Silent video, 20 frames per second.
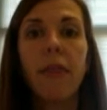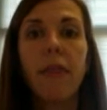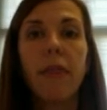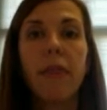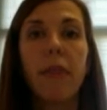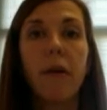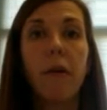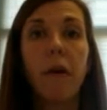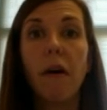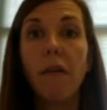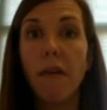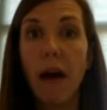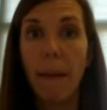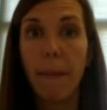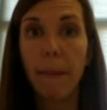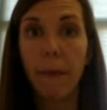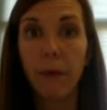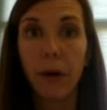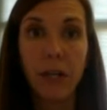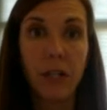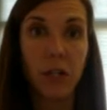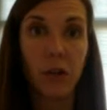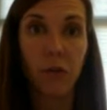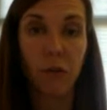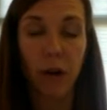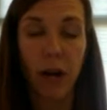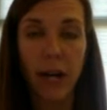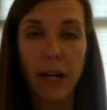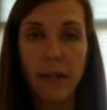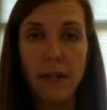the evaporation
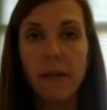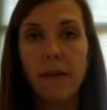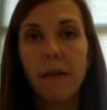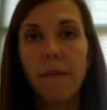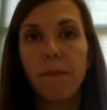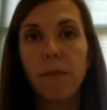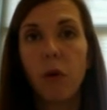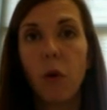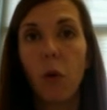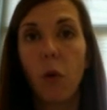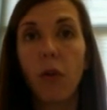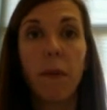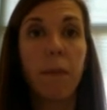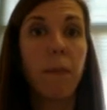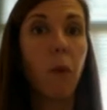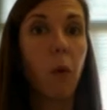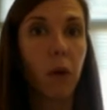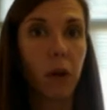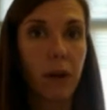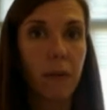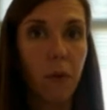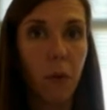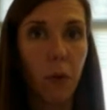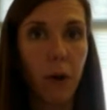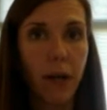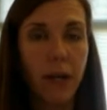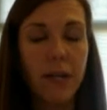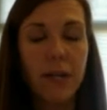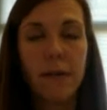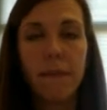rate or the boiling
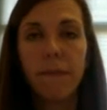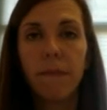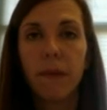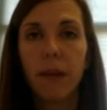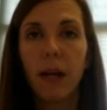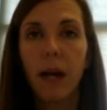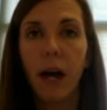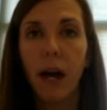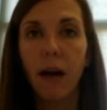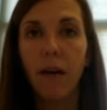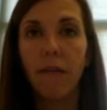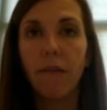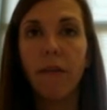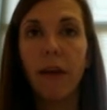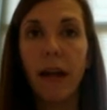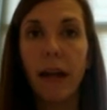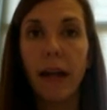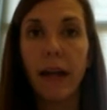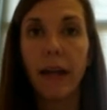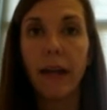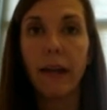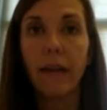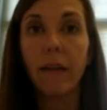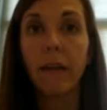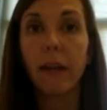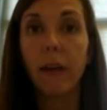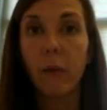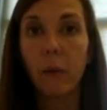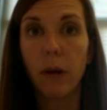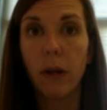point of a
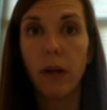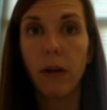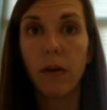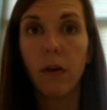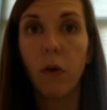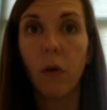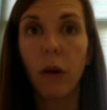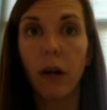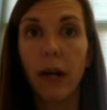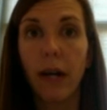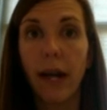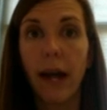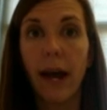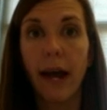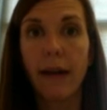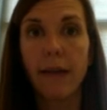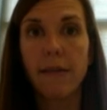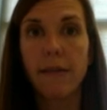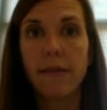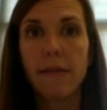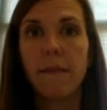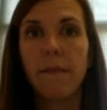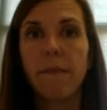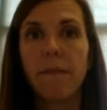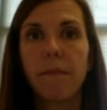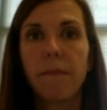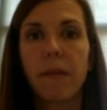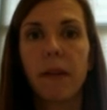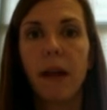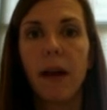liquid or a gas,
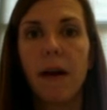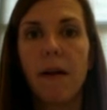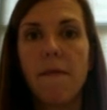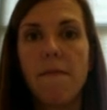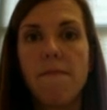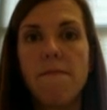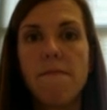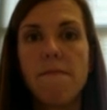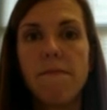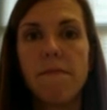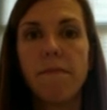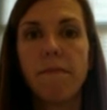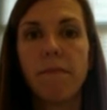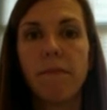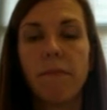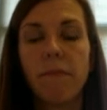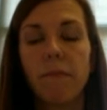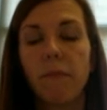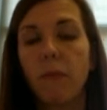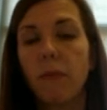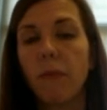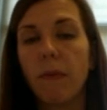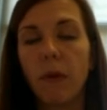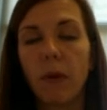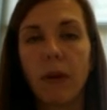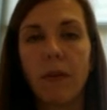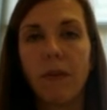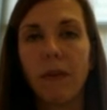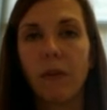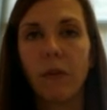or
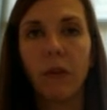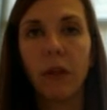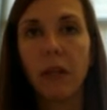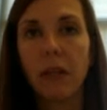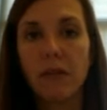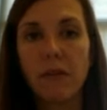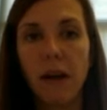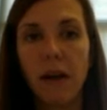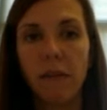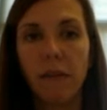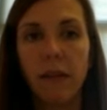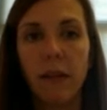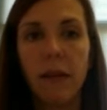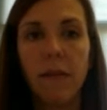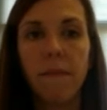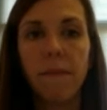even really a solid.